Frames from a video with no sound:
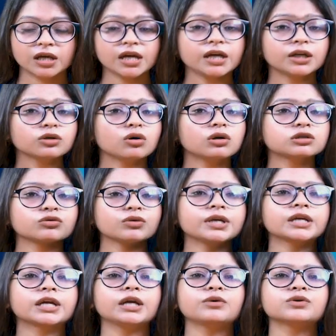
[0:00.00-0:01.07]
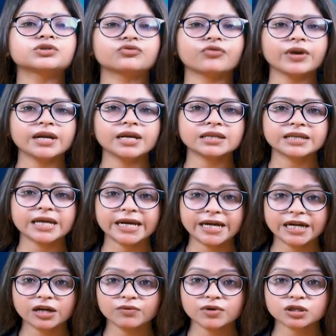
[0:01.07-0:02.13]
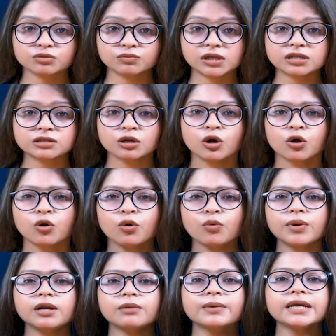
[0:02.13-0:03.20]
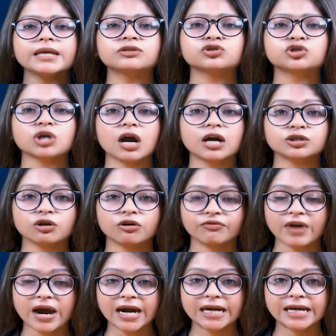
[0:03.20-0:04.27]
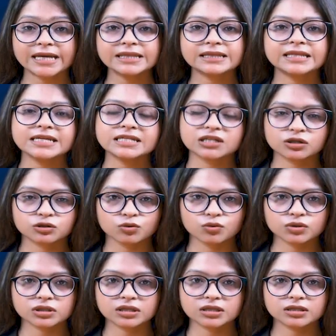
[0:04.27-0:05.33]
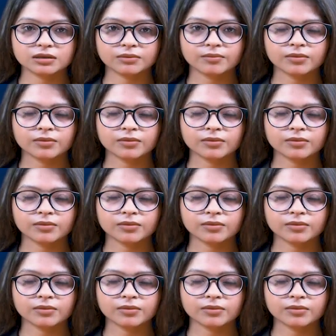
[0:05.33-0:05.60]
It also includes training the individuals who will be in charge of handling these resources.